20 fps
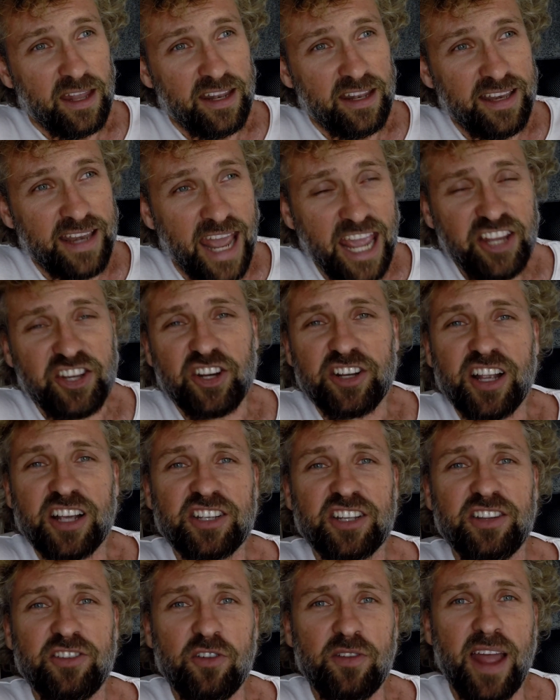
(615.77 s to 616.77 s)
nature
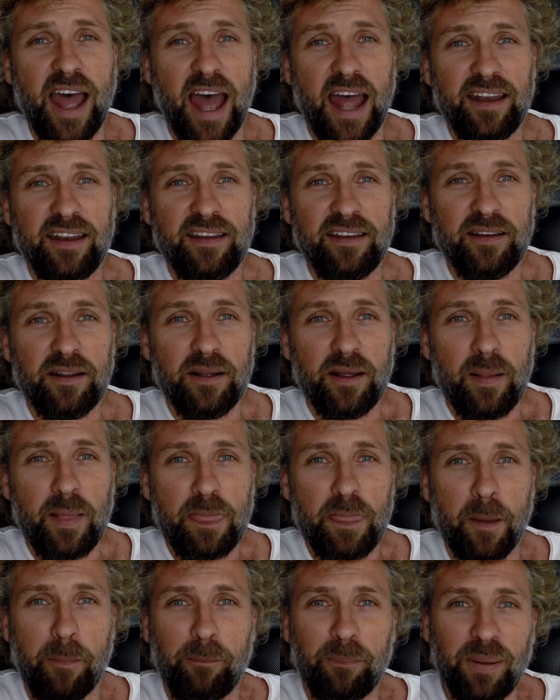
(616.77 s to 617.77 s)
doesn't do that.
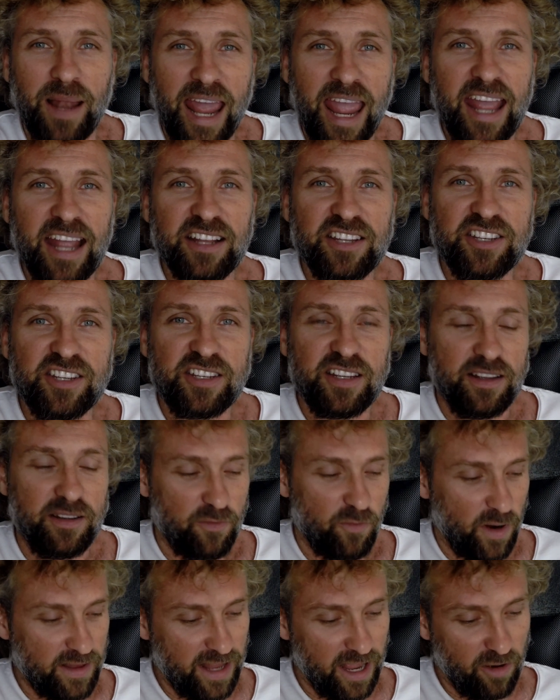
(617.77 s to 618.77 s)
the plants,
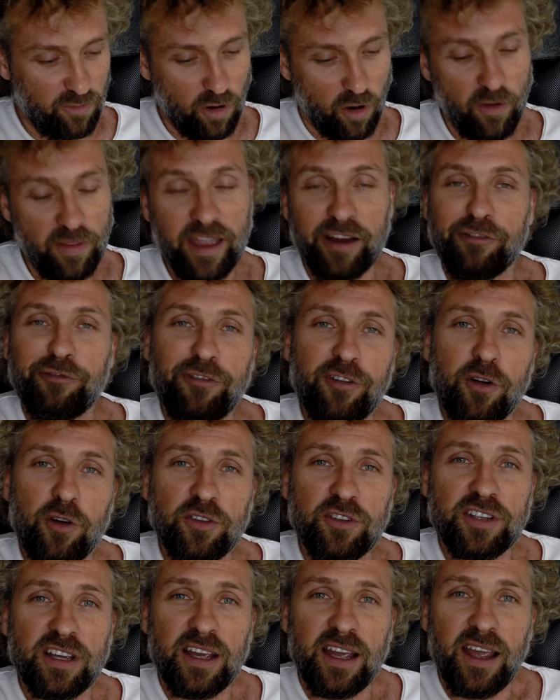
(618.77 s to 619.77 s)
when they grow their
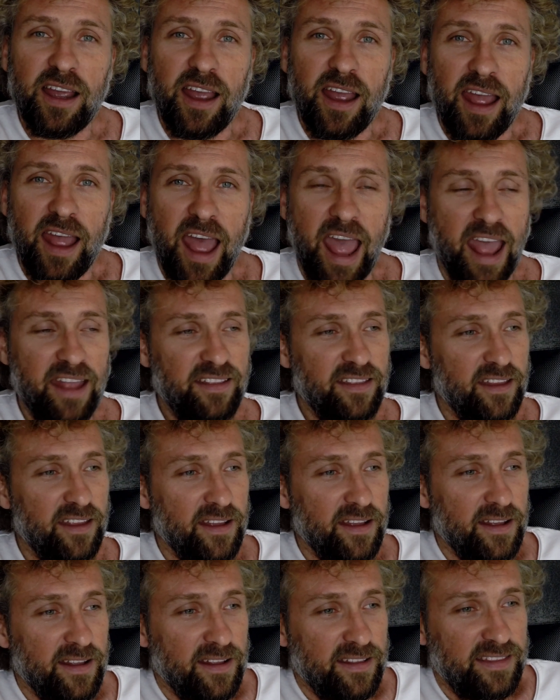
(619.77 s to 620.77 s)
fruit, and
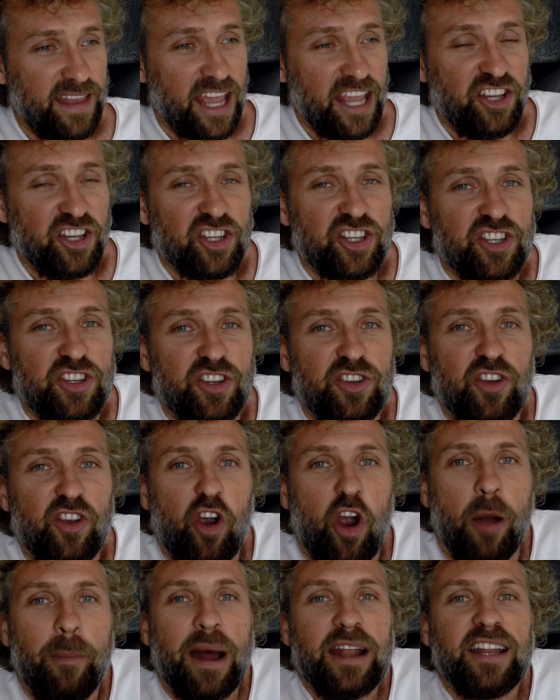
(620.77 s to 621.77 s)
they just
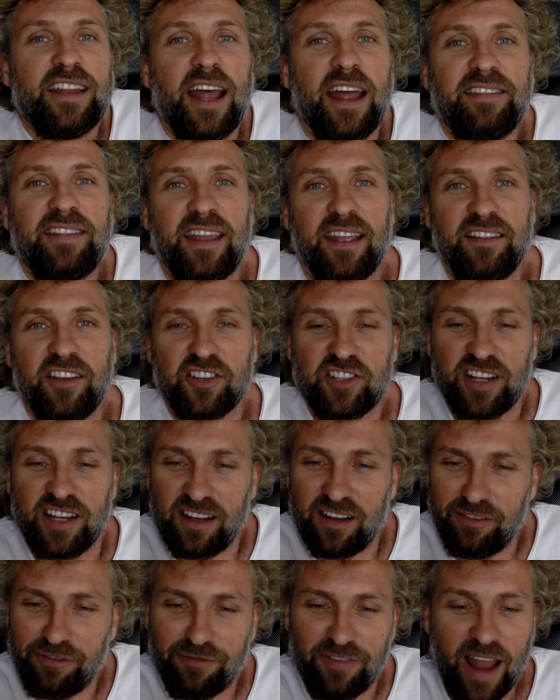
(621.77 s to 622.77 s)
come out of nothing. There's a
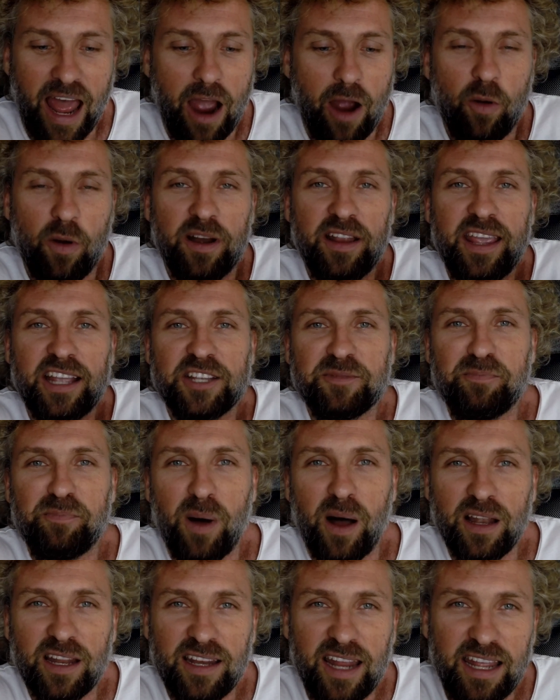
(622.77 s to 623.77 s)
little flower, it gets
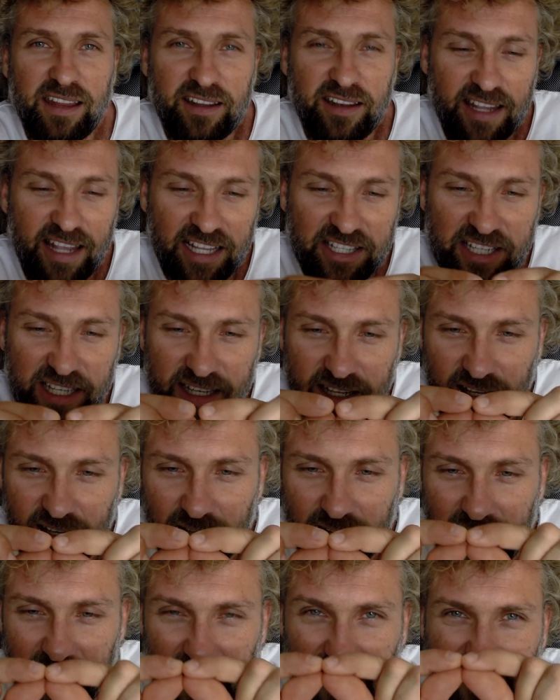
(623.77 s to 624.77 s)
pollinated, it gets a
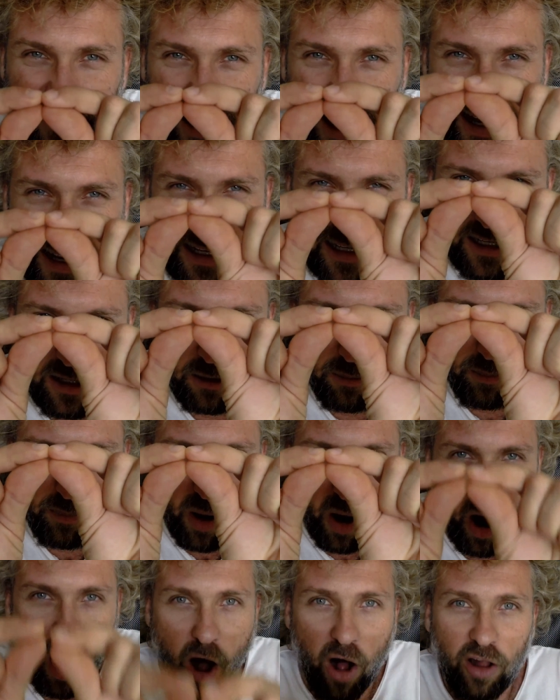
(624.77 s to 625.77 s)
little tiny little
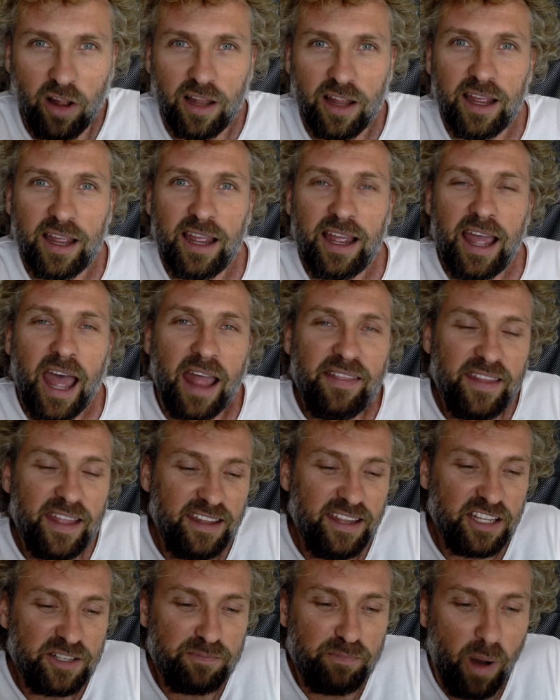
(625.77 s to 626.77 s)
ball, and
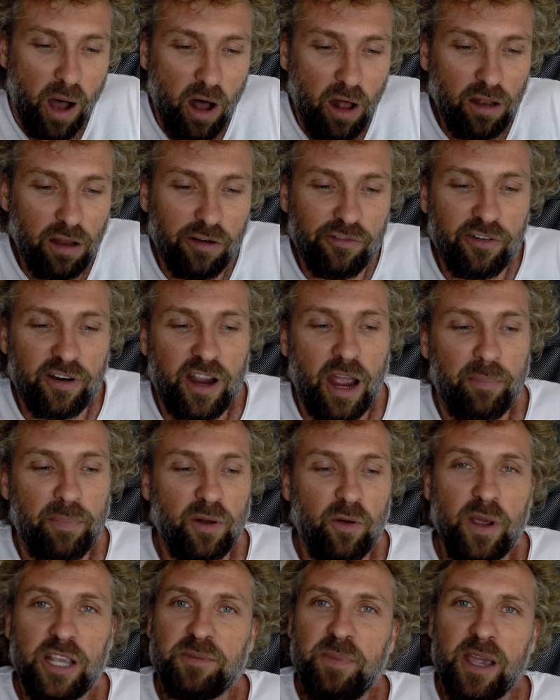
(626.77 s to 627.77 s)
then this ball over a
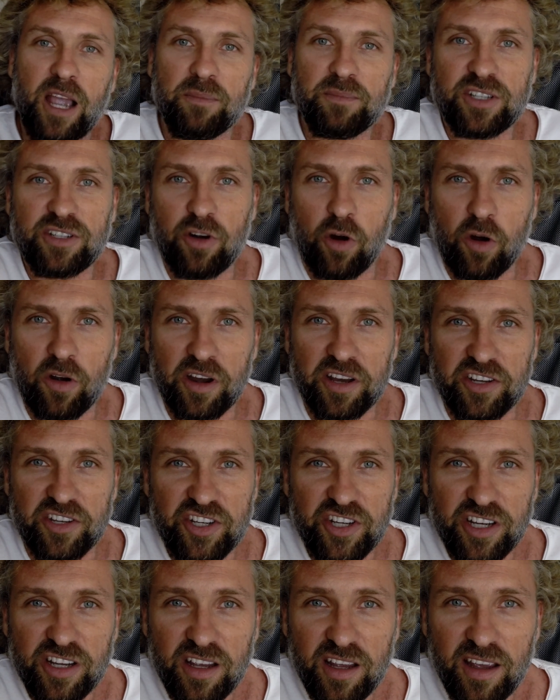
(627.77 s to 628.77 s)
couple of weeks becomes an
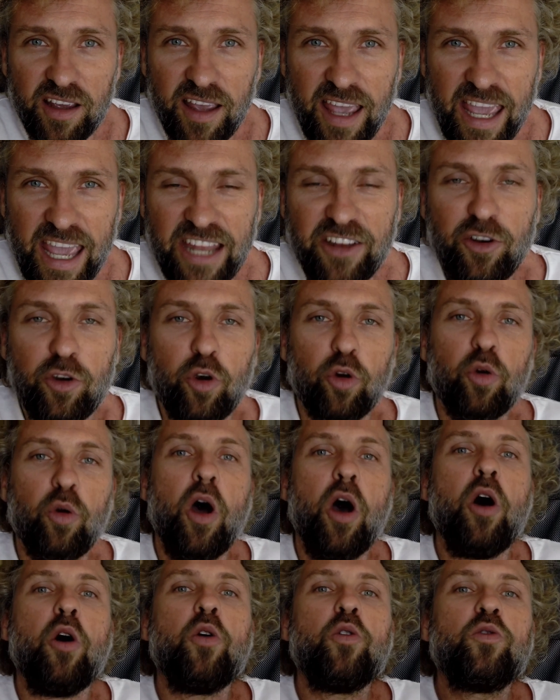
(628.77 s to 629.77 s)
orange. It
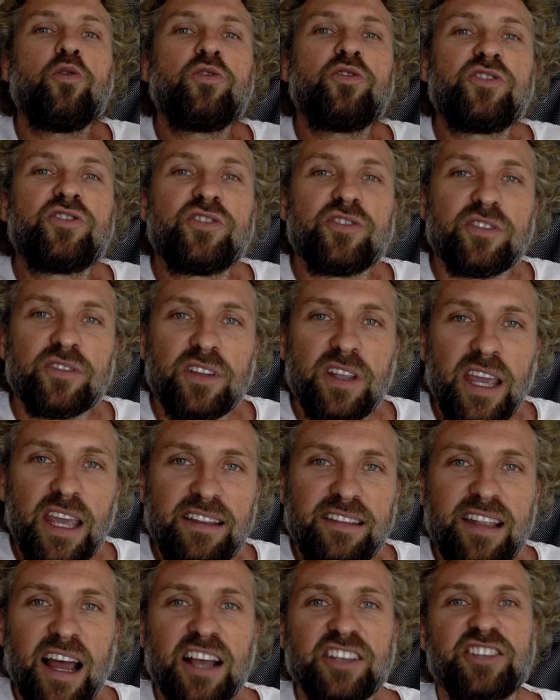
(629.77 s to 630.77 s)
grows.
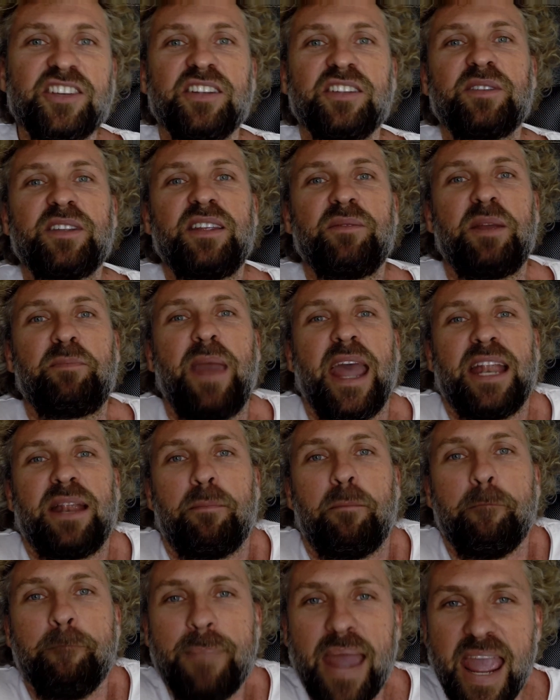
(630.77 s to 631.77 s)
It doesn't get
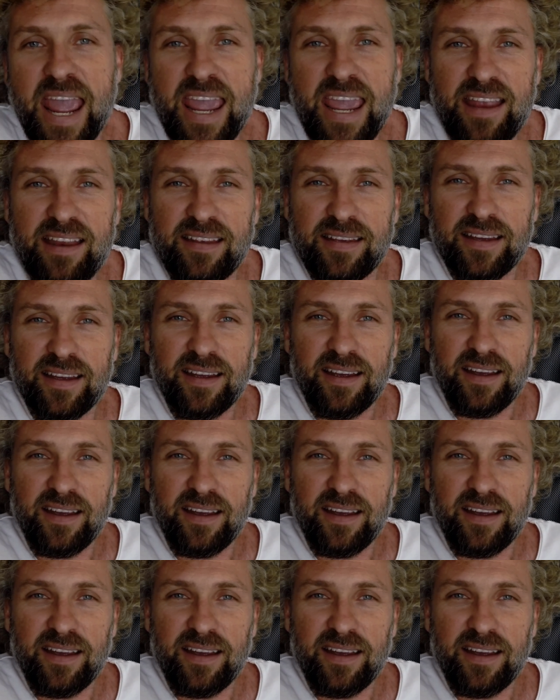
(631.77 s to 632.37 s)
made.